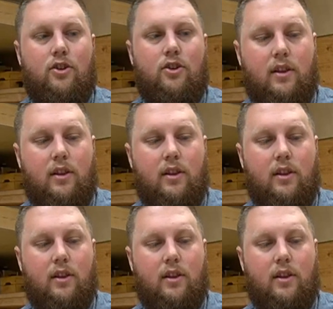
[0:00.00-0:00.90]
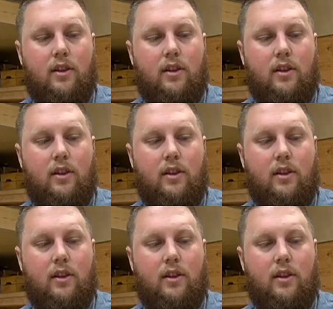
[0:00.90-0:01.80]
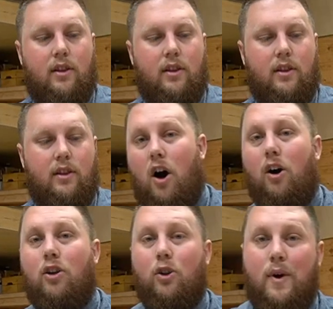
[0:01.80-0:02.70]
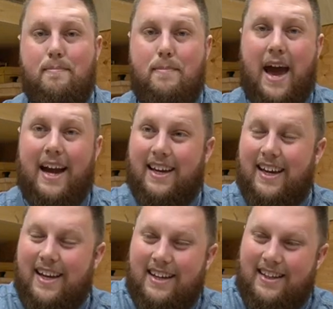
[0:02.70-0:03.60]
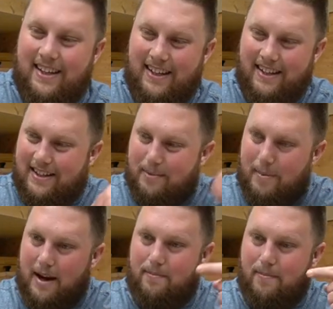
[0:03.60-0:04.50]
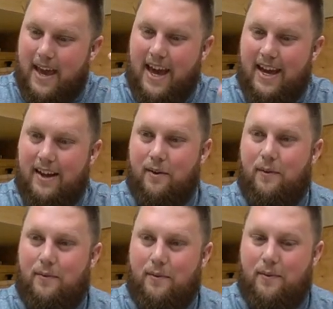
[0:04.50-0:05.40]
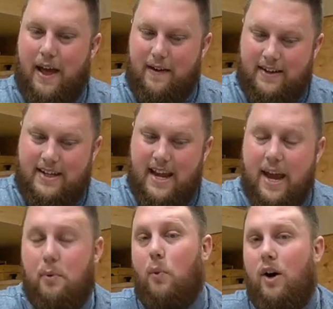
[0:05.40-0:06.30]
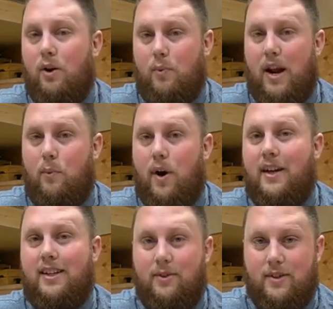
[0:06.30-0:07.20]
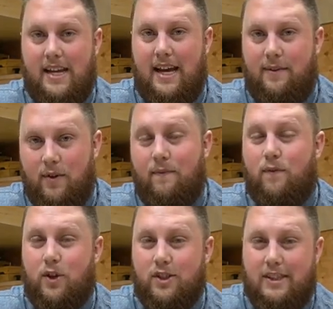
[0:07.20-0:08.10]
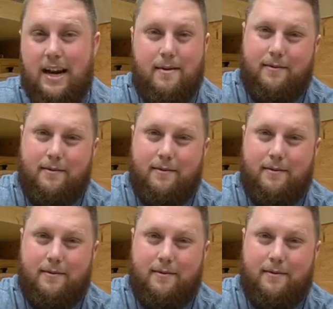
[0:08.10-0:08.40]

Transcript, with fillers: like I, sometimes I have to put myself all the way back into my head that day one when I walked into a Tandy for the first time.